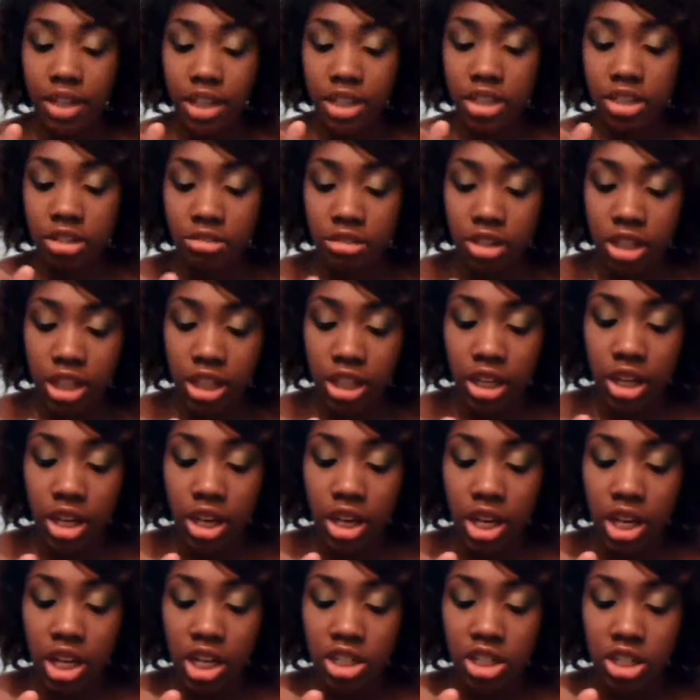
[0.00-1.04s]
it. It's
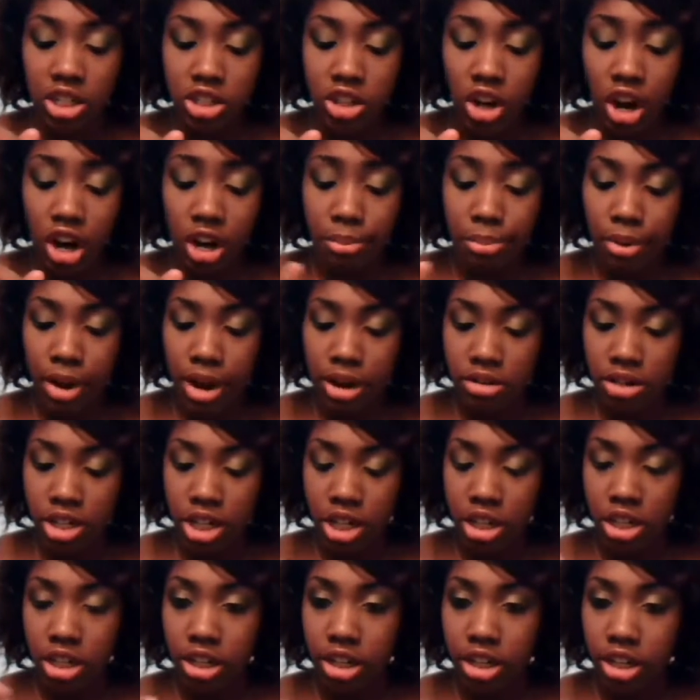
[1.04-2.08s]
a dark brown
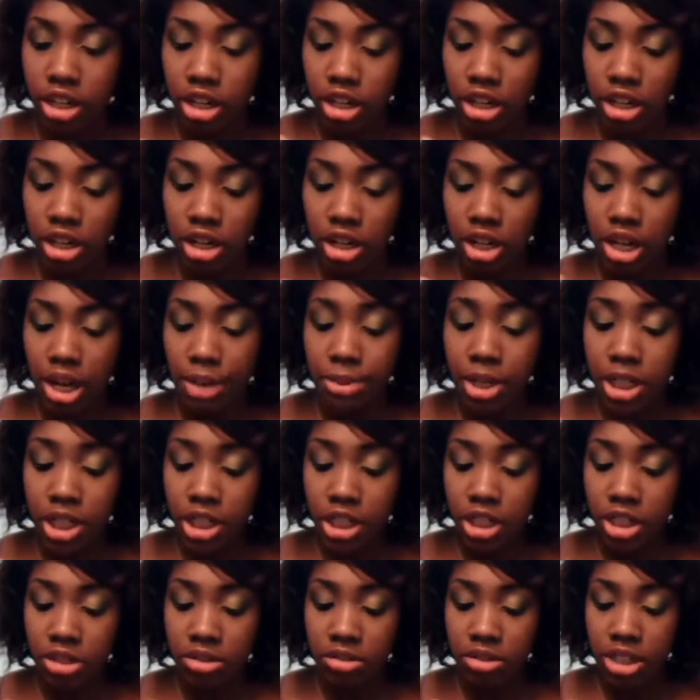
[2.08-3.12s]
color. I'm going
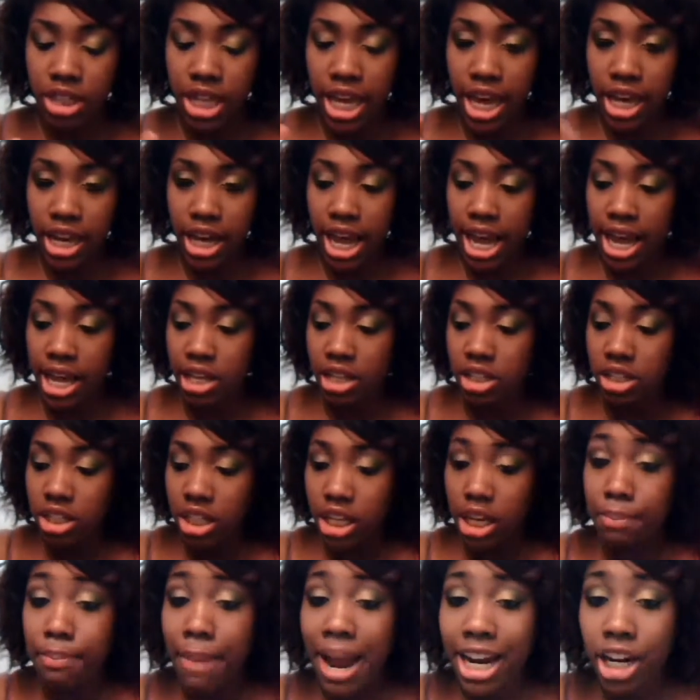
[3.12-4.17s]
to use that as
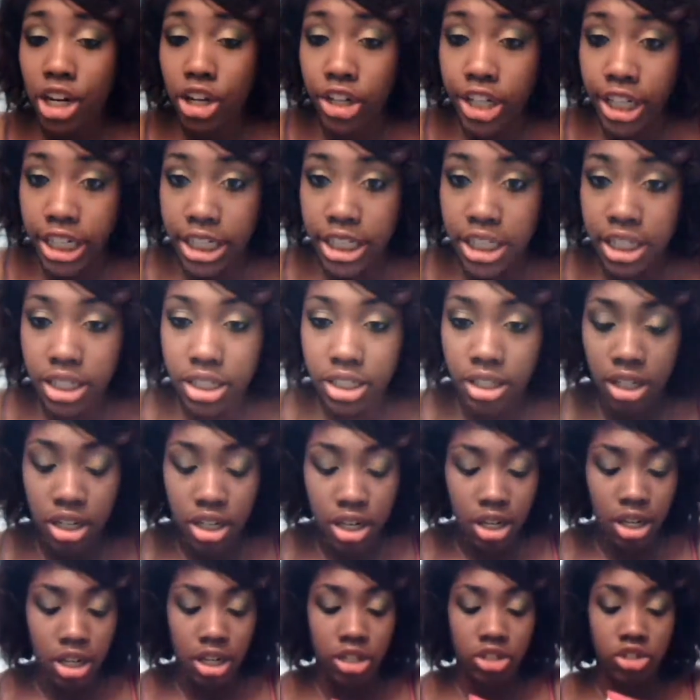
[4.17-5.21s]
in my crease.
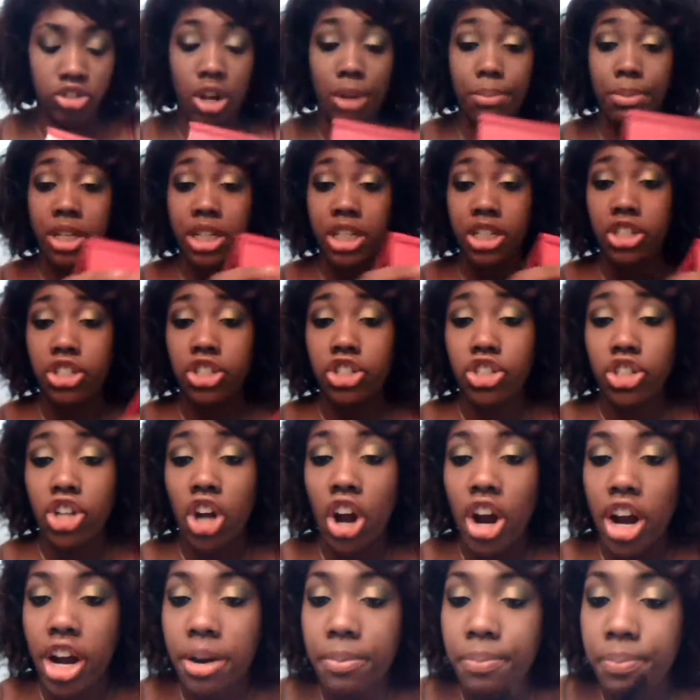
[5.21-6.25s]
So I'm going to
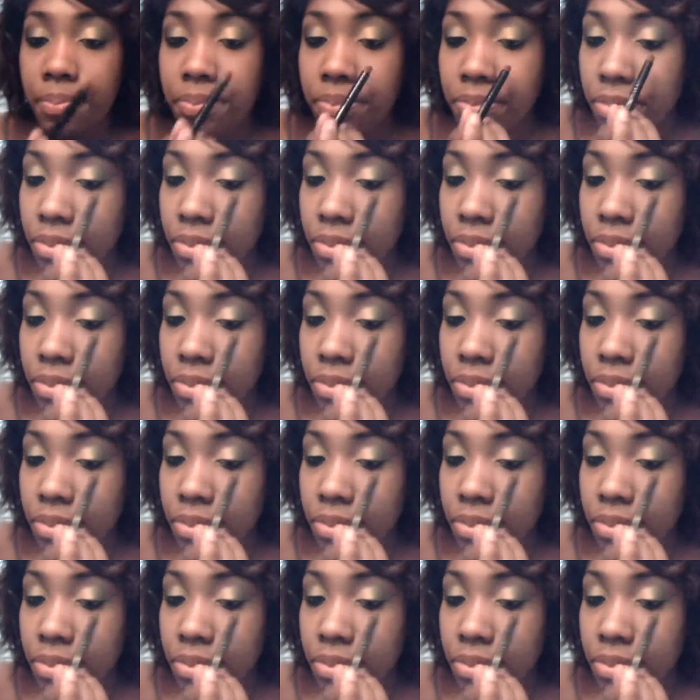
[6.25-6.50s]
start